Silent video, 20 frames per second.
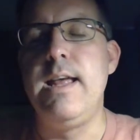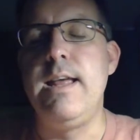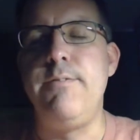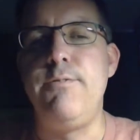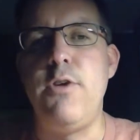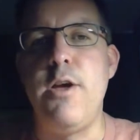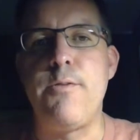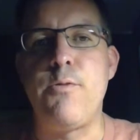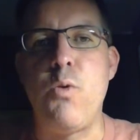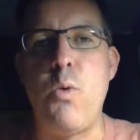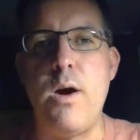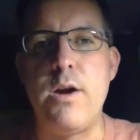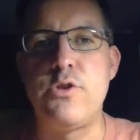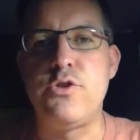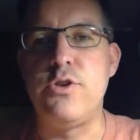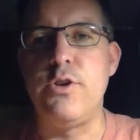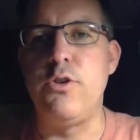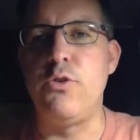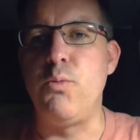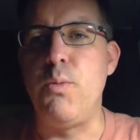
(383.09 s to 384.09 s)
If you have
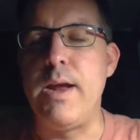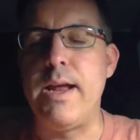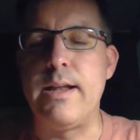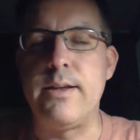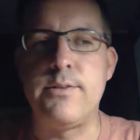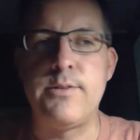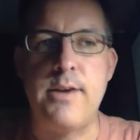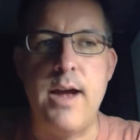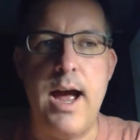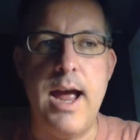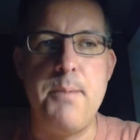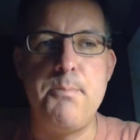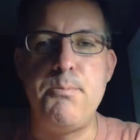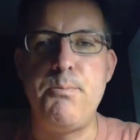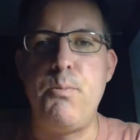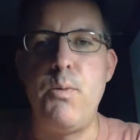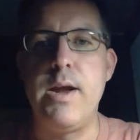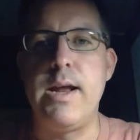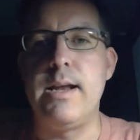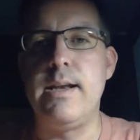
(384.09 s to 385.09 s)
questions, we can Skype,
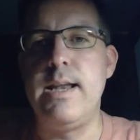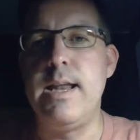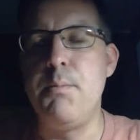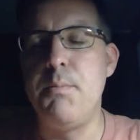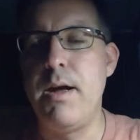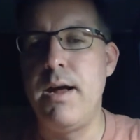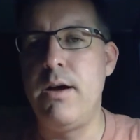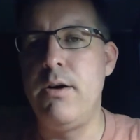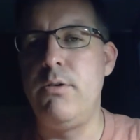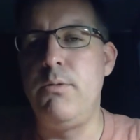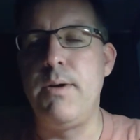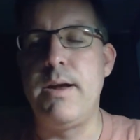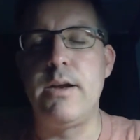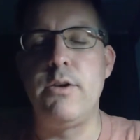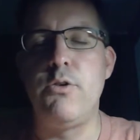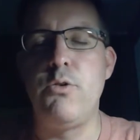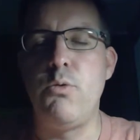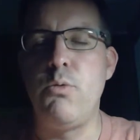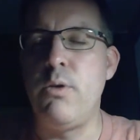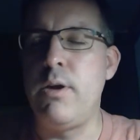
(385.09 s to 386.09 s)
we can email, we
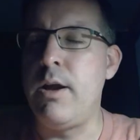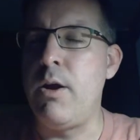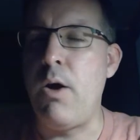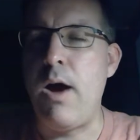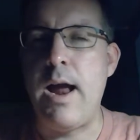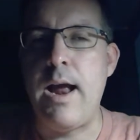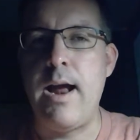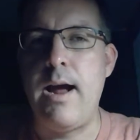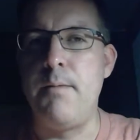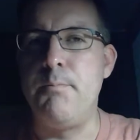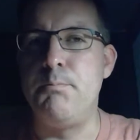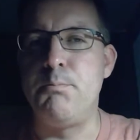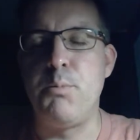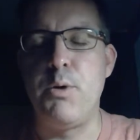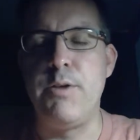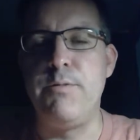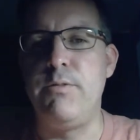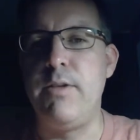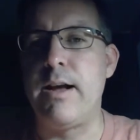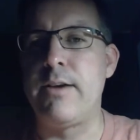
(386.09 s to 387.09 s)
can do, I'm
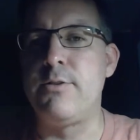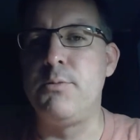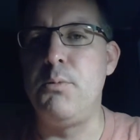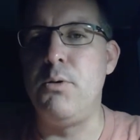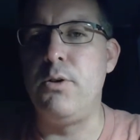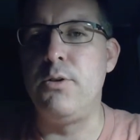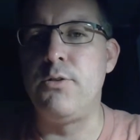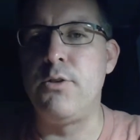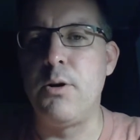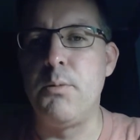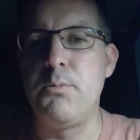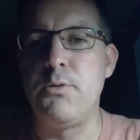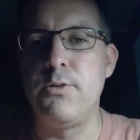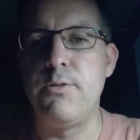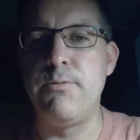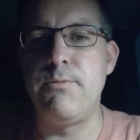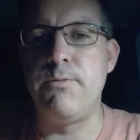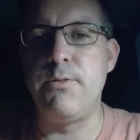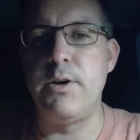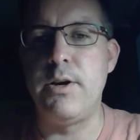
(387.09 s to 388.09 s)
pretty flexible in terms
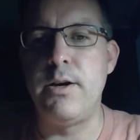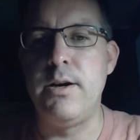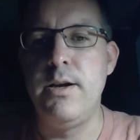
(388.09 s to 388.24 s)
of